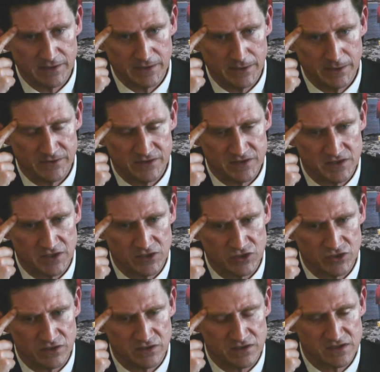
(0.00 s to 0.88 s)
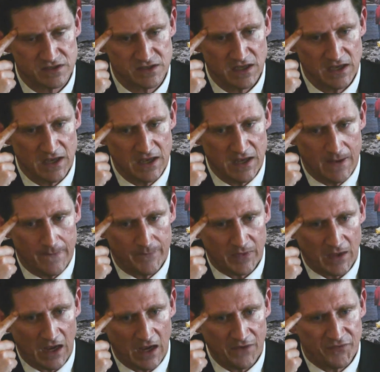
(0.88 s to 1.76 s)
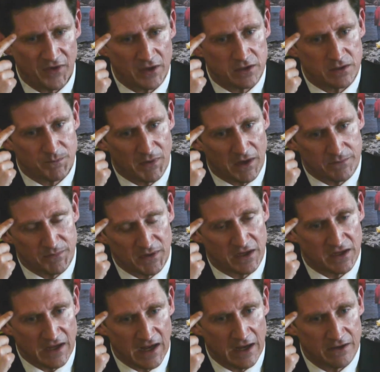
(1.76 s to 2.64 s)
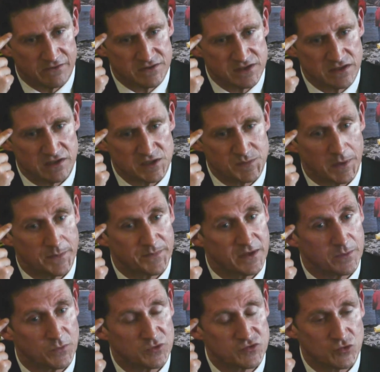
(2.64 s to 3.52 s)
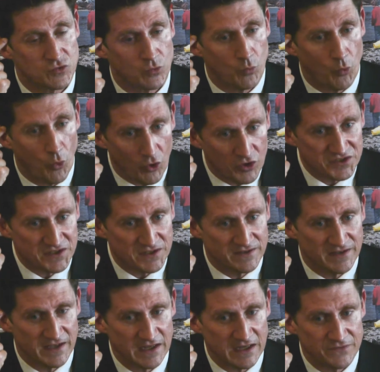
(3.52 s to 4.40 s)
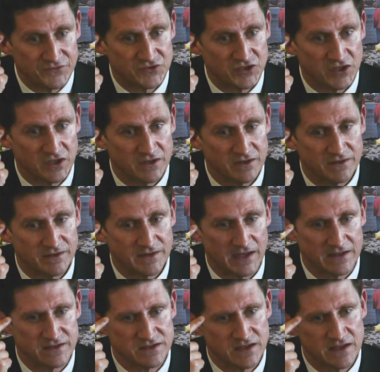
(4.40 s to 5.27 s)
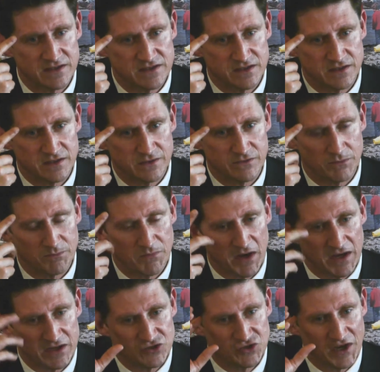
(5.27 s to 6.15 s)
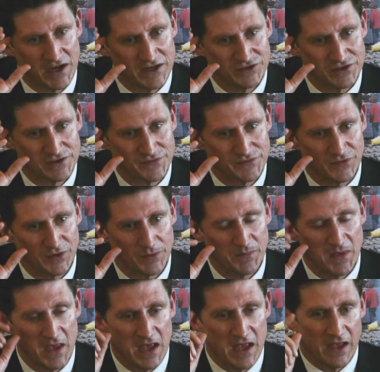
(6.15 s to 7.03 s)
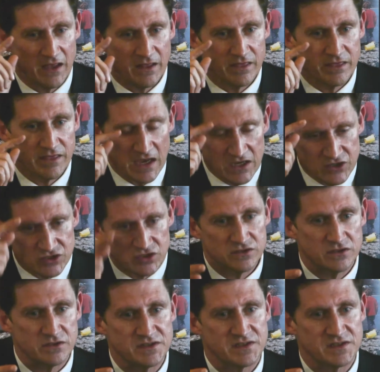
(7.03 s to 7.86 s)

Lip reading: the decisions? I found that by being a councillor is probably the most rewarding thing I've done, that sense that your mind changes from they should do